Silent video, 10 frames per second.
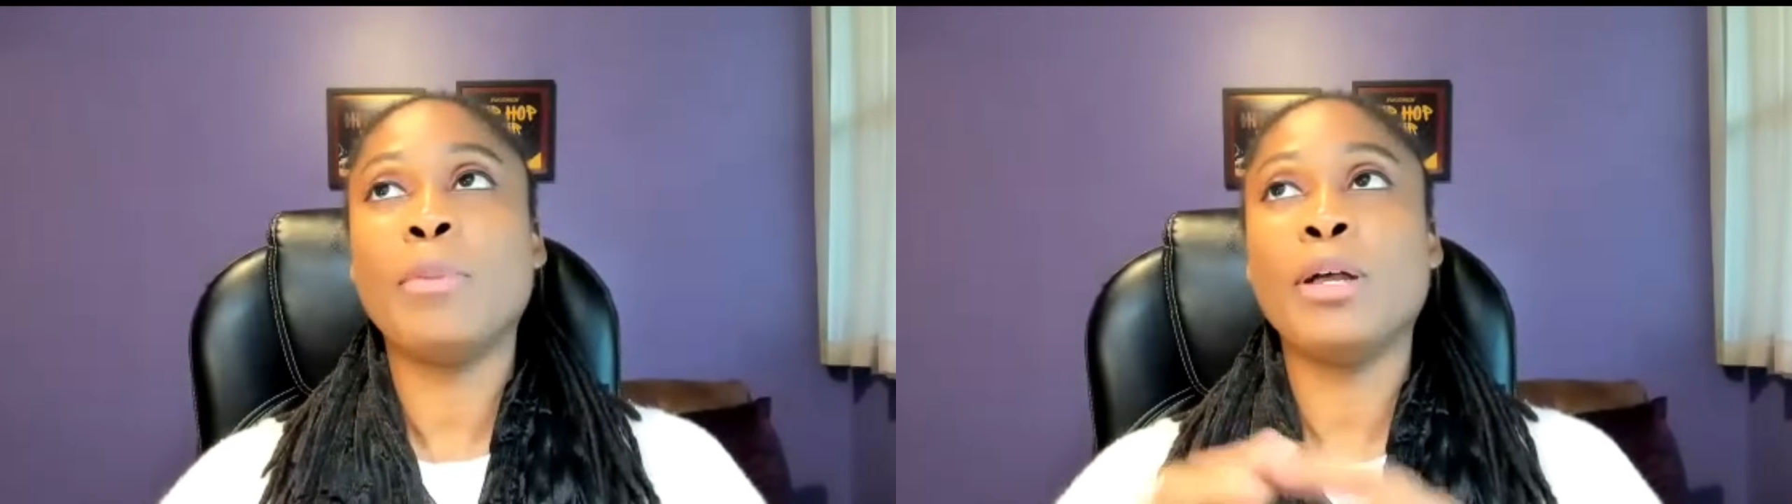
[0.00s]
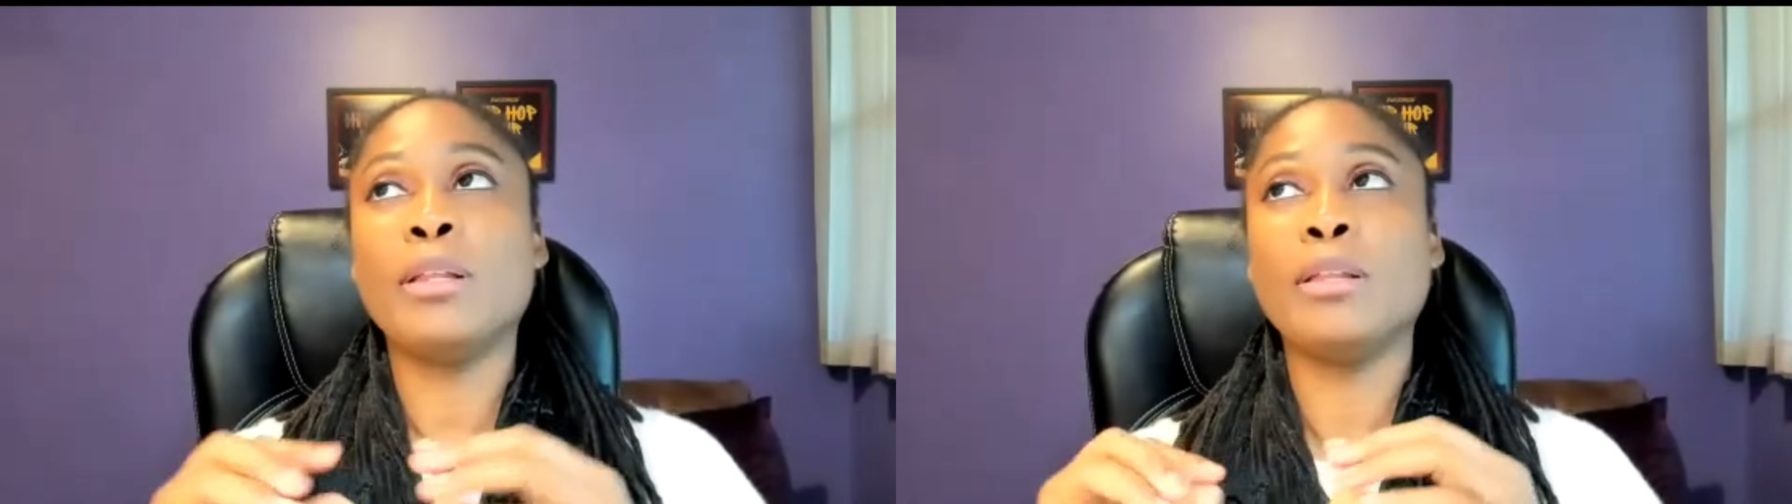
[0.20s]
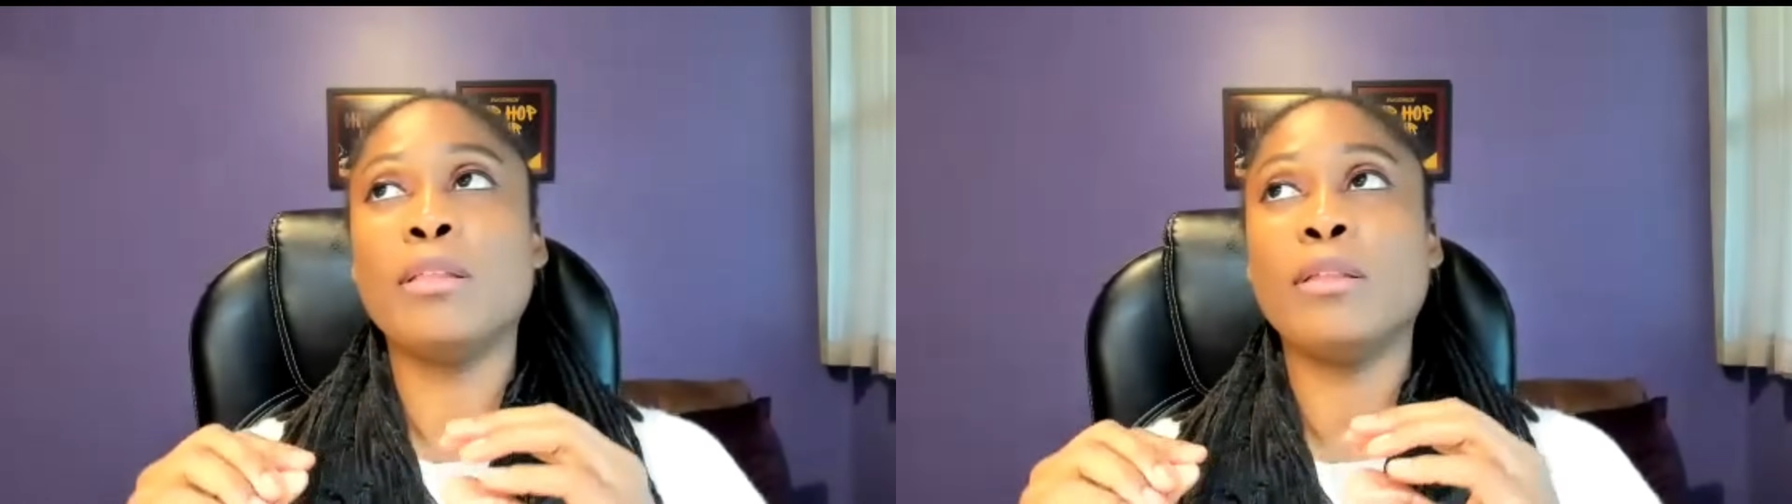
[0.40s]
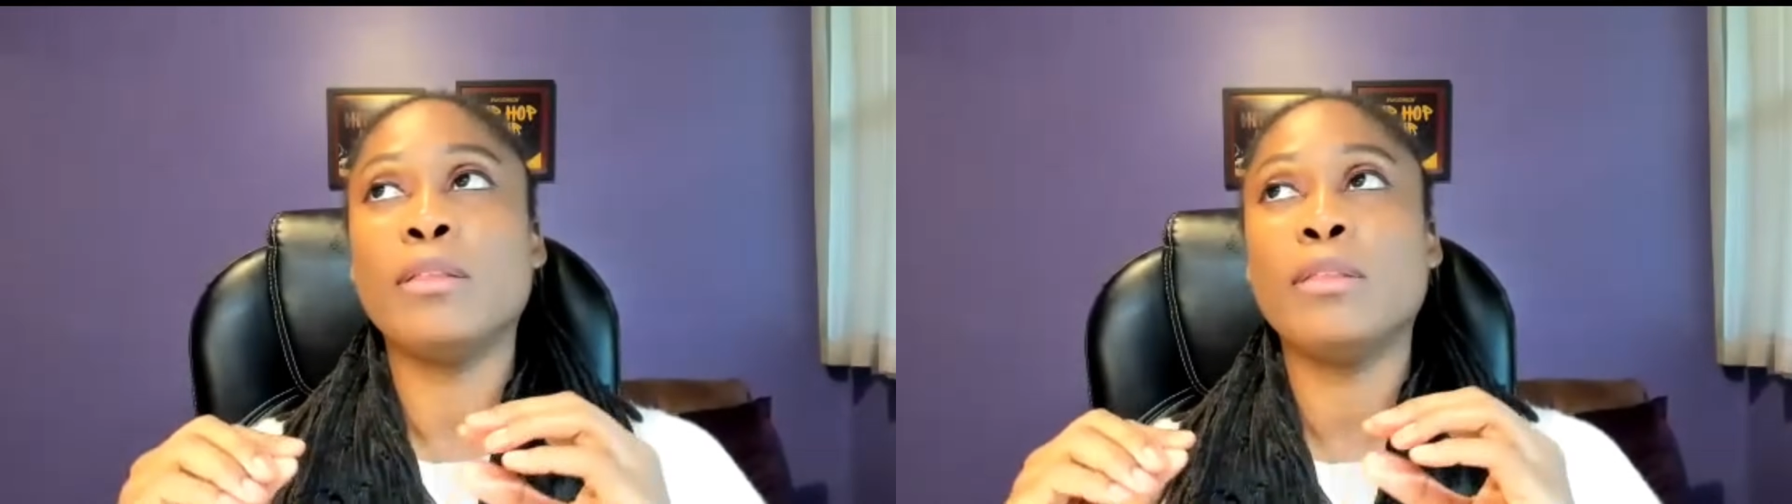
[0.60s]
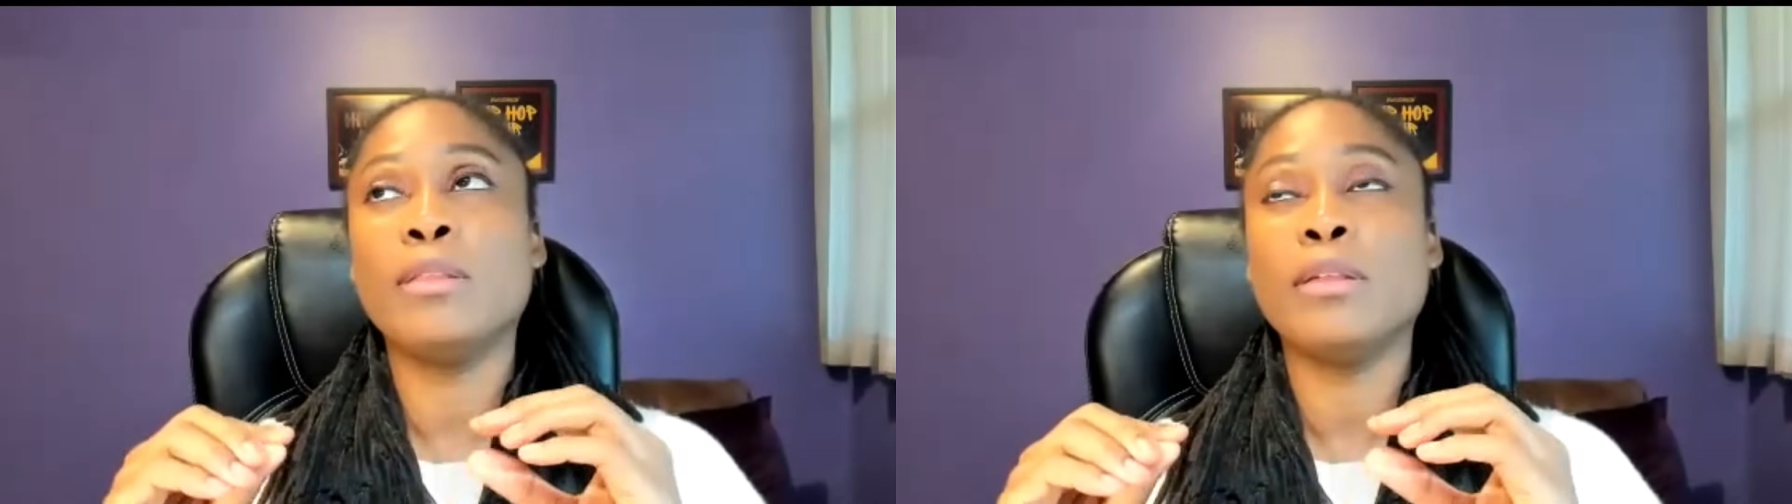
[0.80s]
But
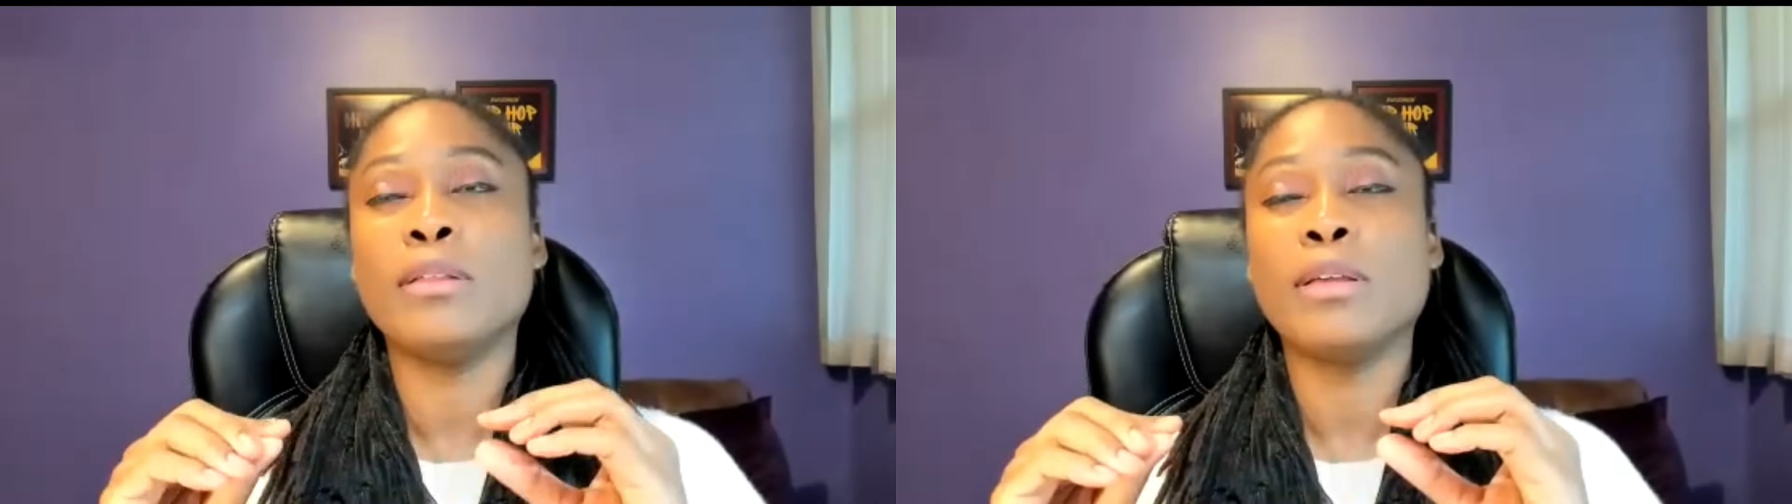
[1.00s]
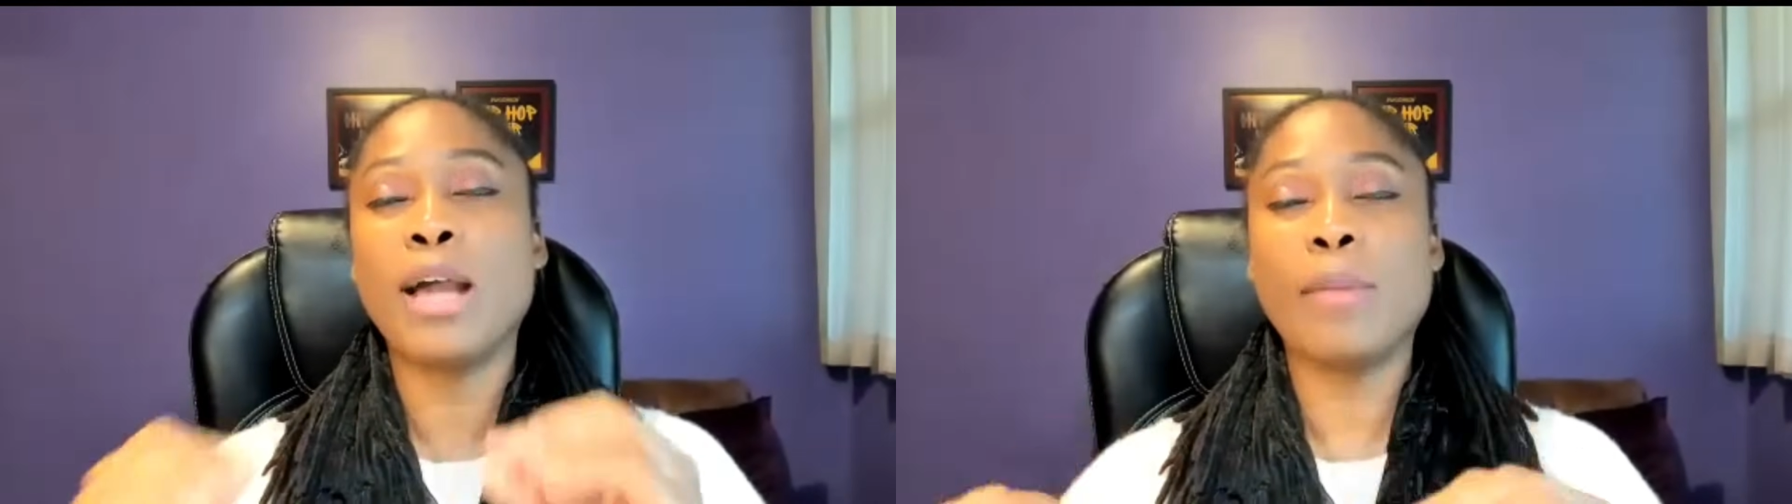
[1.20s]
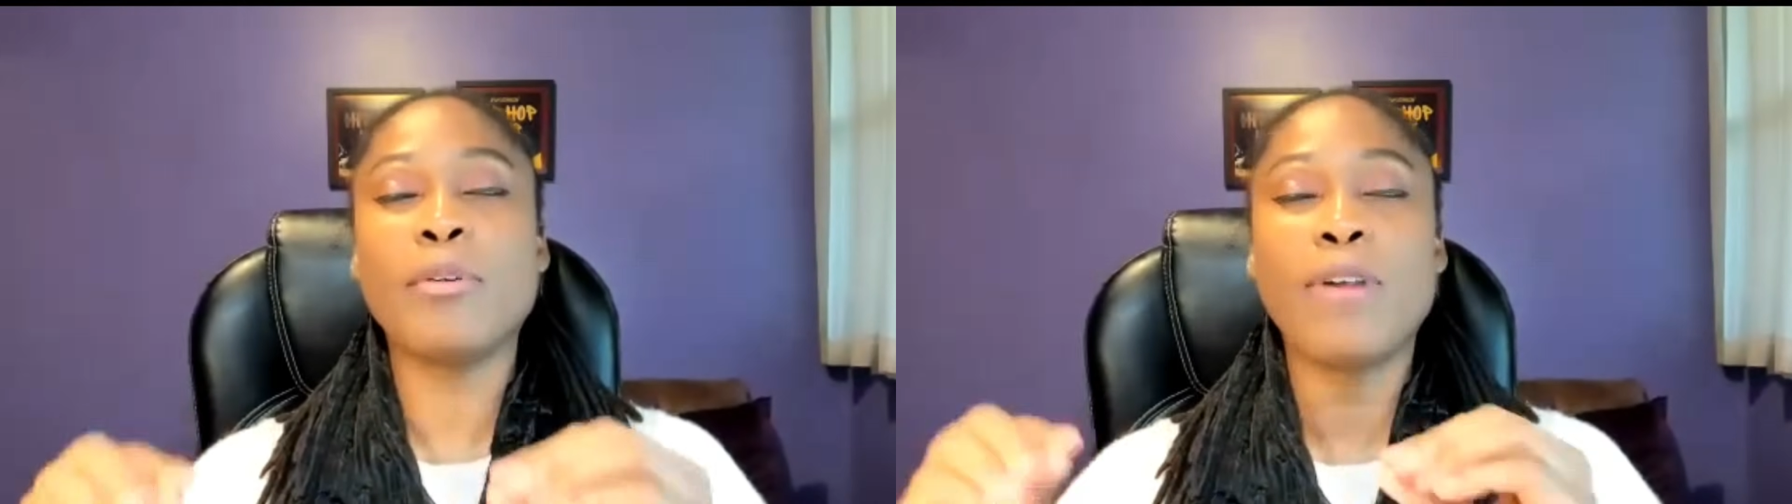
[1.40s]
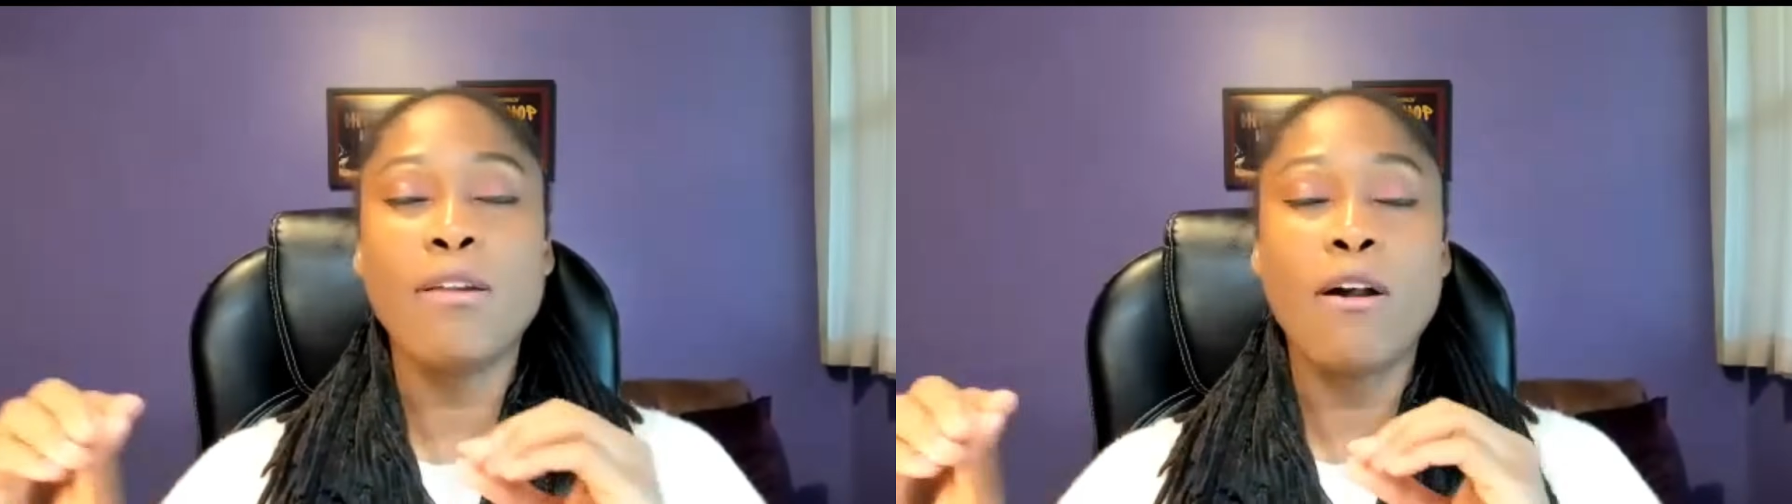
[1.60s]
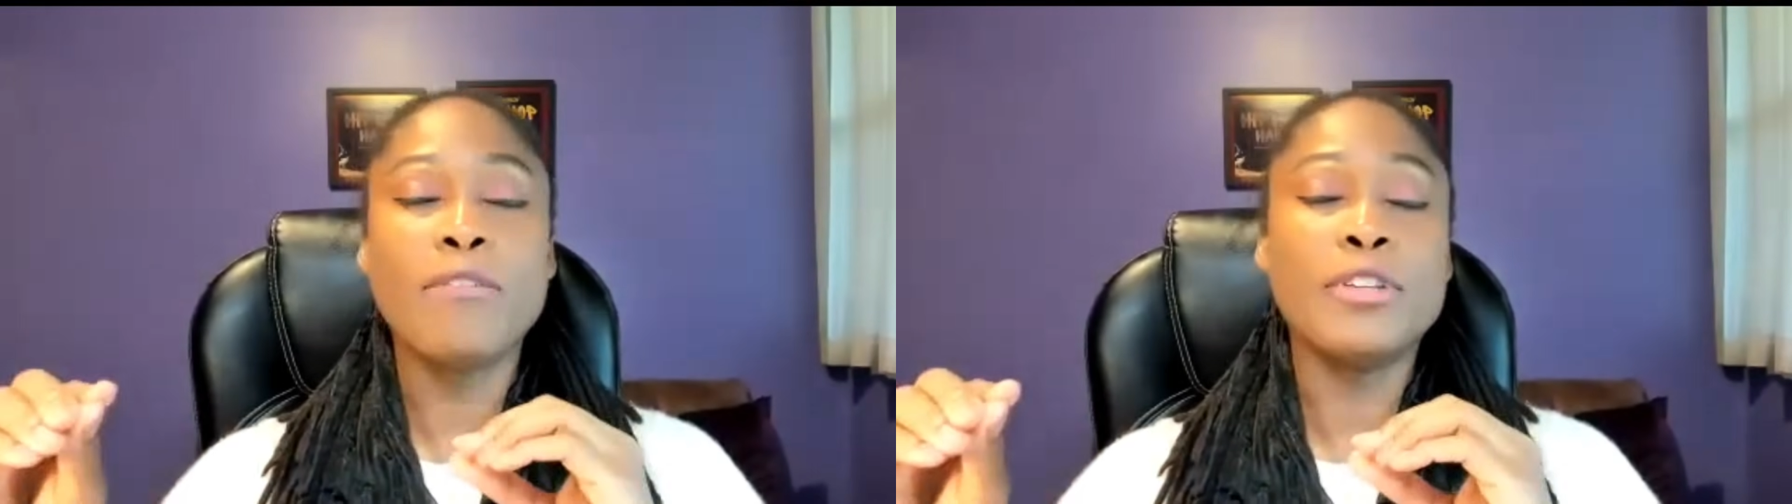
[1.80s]

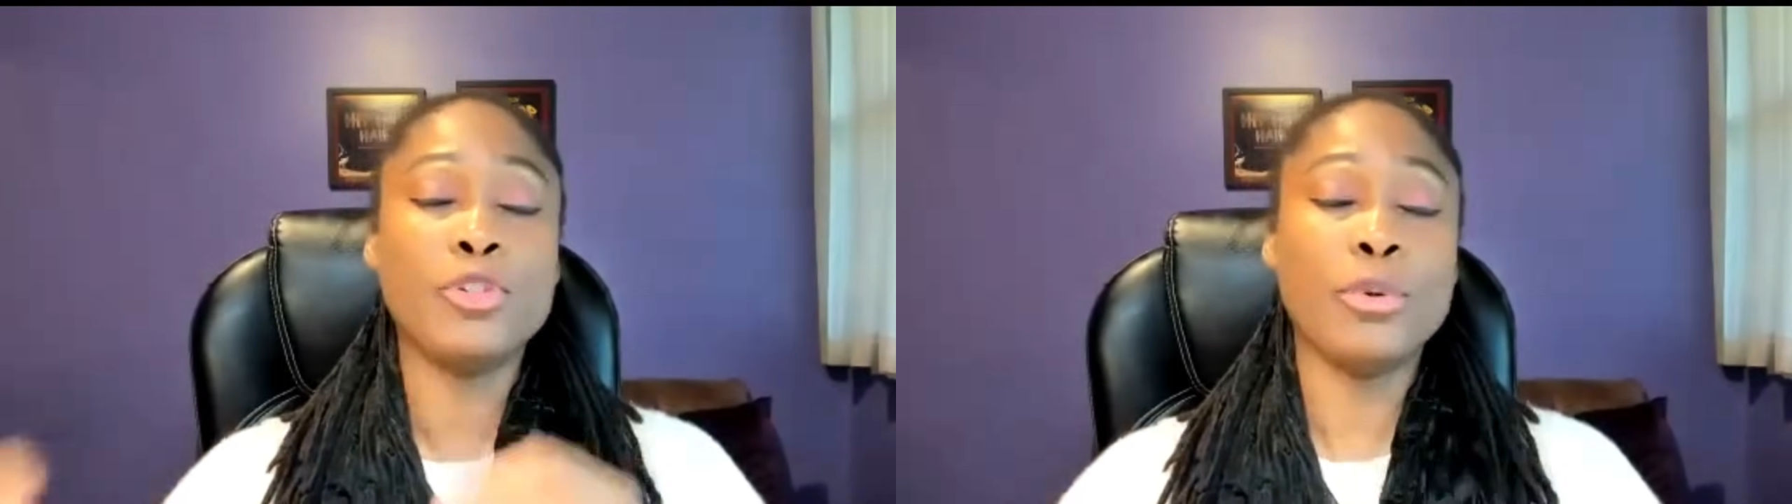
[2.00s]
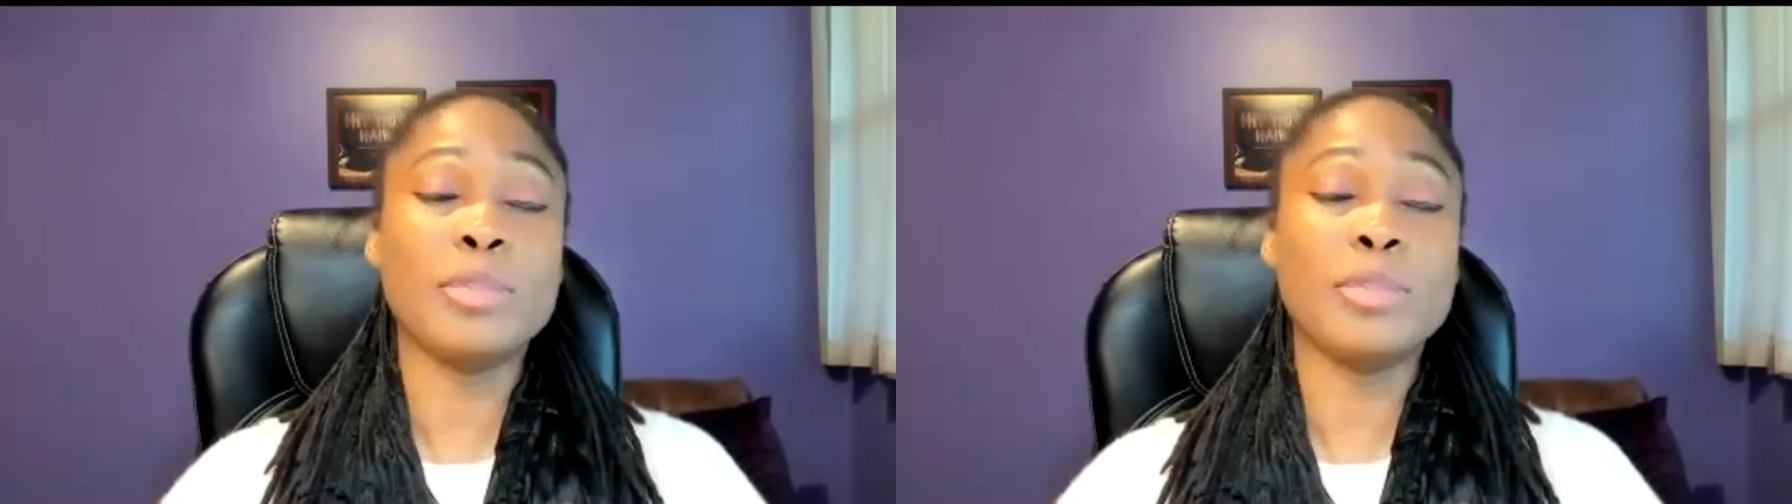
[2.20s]
Copyright Office,